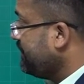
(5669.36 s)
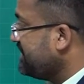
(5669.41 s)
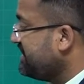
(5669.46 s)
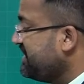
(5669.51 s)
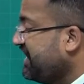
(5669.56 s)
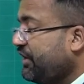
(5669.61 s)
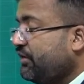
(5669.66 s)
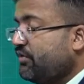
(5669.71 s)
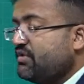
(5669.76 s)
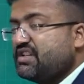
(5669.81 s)
plus
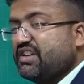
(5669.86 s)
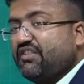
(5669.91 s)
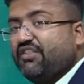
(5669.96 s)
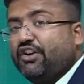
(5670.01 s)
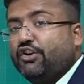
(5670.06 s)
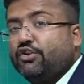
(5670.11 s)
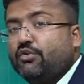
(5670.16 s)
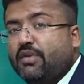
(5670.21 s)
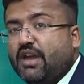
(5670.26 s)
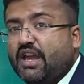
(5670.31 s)
d2 is
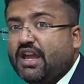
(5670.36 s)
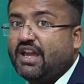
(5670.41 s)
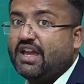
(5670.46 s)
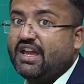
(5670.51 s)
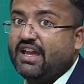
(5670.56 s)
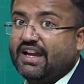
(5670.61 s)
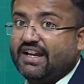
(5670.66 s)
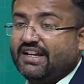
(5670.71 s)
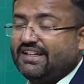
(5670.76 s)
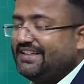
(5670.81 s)
given to be
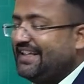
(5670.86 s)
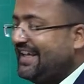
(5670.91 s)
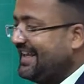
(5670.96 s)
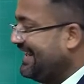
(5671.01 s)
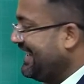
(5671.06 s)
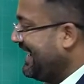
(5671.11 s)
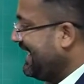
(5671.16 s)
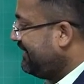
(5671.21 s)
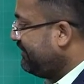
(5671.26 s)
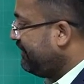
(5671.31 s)
10,
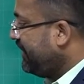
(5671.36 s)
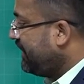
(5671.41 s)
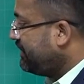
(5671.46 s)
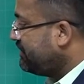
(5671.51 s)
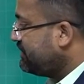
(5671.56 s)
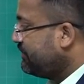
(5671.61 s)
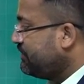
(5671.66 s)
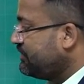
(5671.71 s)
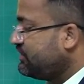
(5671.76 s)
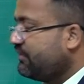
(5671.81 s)
and we are
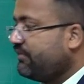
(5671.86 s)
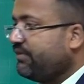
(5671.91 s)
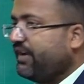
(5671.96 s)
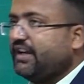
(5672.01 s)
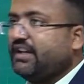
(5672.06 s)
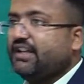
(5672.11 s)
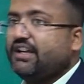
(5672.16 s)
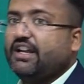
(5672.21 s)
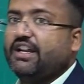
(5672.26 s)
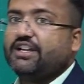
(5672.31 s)
supposed to
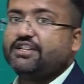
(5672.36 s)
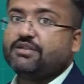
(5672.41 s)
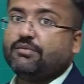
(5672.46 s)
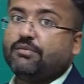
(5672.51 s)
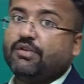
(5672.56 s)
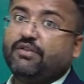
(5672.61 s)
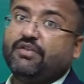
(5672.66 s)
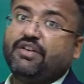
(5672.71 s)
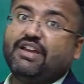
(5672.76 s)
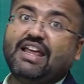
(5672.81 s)
find a relation
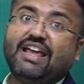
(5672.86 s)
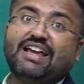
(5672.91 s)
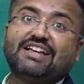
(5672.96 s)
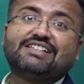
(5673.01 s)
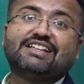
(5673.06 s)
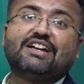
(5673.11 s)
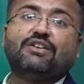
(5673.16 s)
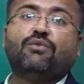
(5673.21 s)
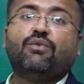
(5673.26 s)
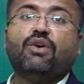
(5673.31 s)
between
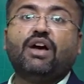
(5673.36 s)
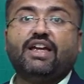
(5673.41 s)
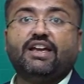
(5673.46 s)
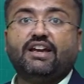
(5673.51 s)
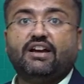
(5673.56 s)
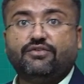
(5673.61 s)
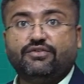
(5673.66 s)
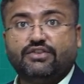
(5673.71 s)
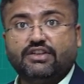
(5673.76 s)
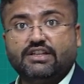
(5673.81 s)
x and y
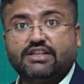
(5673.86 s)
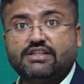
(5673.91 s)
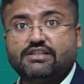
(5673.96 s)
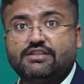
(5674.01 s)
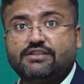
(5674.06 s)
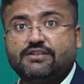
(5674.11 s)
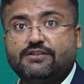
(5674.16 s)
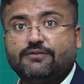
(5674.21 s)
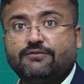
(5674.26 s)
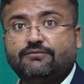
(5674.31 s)
after
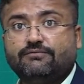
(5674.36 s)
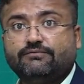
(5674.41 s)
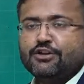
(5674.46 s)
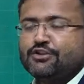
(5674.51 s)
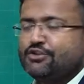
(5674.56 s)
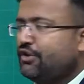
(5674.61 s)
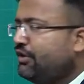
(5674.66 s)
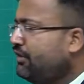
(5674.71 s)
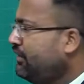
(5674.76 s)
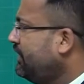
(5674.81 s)
this.
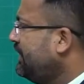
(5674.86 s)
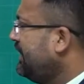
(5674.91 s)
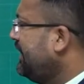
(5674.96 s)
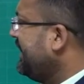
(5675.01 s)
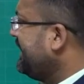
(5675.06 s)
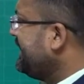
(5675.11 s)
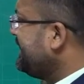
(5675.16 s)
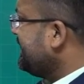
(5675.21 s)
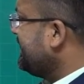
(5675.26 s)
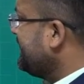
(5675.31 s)
So
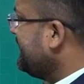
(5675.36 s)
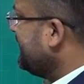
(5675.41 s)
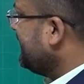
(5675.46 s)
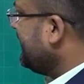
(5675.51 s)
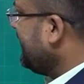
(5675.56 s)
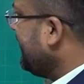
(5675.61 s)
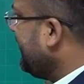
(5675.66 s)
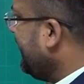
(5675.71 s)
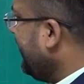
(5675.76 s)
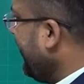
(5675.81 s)
let's
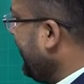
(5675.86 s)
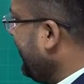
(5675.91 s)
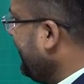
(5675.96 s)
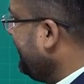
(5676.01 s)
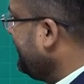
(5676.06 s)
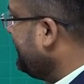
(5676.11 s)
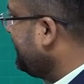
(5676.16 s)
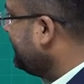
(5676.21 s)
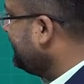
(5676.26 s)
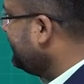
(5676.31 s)
write